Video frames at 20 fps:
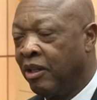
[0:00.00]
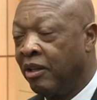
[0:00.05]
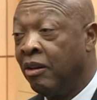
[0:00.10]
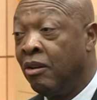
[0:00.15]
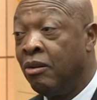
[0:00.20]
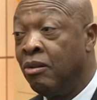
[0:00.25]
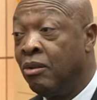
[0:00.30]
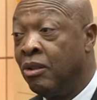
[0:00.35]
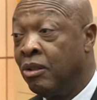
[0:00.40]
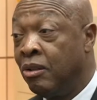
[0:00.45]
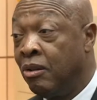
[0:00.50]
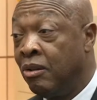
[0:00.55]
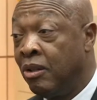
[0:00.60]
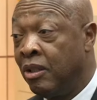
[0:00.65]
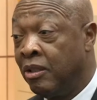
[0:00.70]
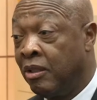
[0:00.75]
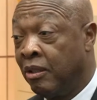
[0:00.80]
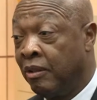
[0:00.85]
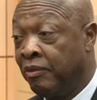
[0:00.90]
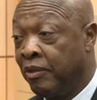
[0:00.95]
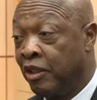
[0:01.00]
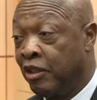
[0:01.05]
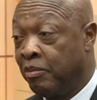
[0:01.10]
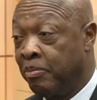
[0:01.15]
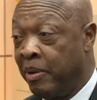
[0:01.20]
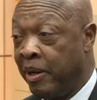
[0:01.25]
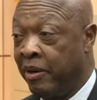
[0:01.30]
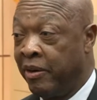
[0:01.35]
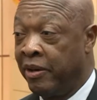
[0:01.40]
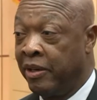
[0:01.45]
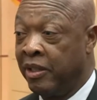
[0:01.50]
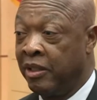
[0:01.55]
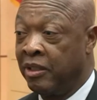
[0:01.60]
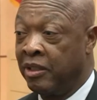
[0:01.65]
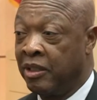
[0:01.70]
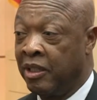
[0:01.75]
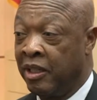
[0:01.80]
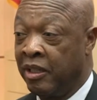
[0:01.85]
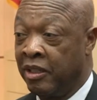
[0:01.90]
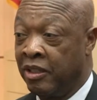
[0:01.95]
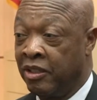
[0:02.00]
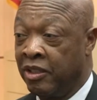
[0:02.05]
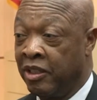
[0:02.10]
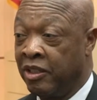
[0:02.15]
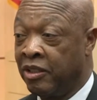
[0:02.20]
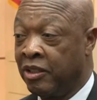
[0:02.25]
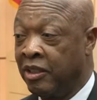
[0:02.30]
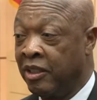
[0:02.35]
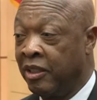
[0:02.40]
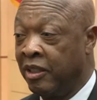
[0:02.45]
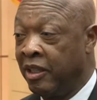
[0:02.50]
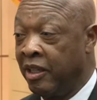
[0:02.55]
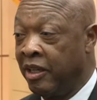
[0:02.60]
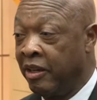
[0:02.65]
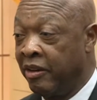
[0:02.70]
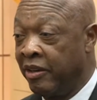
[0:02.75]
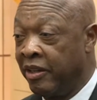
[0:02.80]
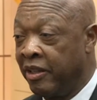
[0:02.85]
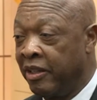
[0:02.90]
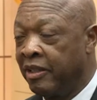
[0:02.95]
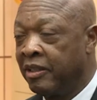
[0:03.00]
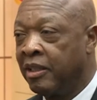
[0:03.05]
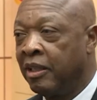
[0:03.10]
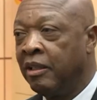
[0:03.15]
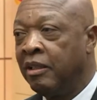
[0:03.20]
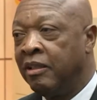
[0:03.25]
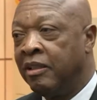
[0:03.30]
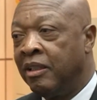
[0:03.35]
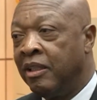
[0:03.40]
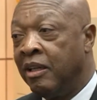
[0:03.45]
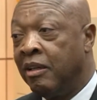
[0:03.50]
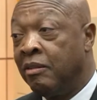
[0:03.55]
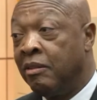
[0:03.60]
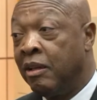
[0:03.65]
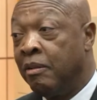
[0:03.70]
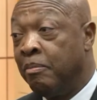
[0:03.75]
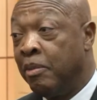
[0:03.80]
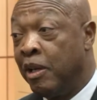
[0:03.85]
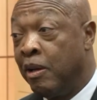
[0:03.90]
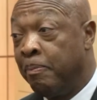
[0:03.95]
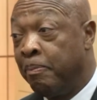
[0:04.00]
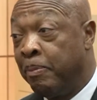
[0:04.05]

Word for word: There are all sorts of disparities that exist in the area. Dillard now can be a